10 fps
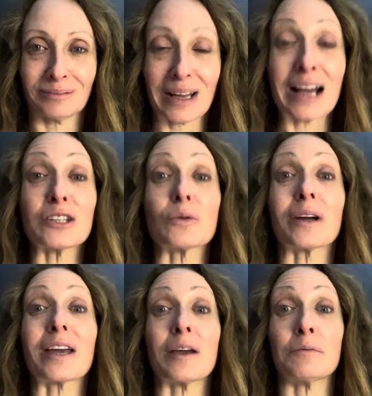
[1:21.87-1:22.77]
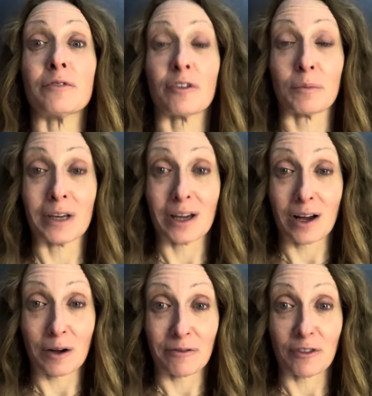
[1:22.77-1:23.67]
That's what came for me
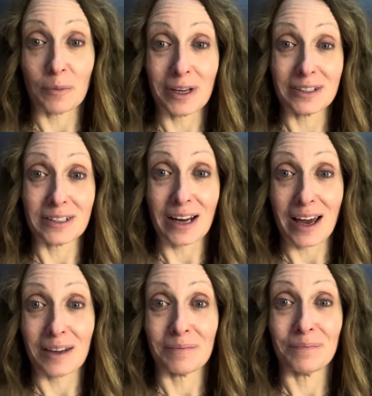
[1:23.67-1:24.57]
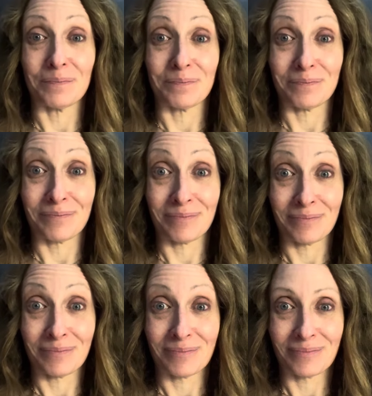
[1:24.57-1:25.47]
up for me today.
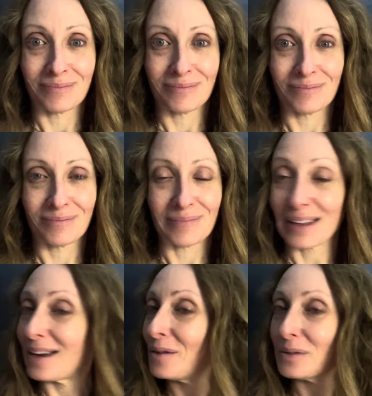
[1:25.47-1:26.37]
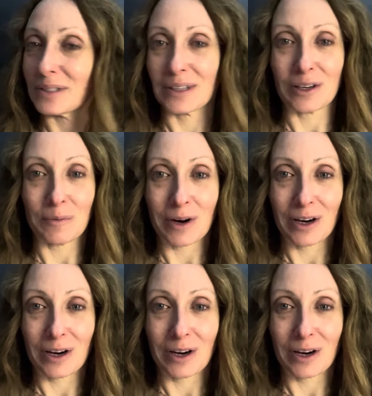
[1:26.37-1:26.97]
I will see you tomorrow.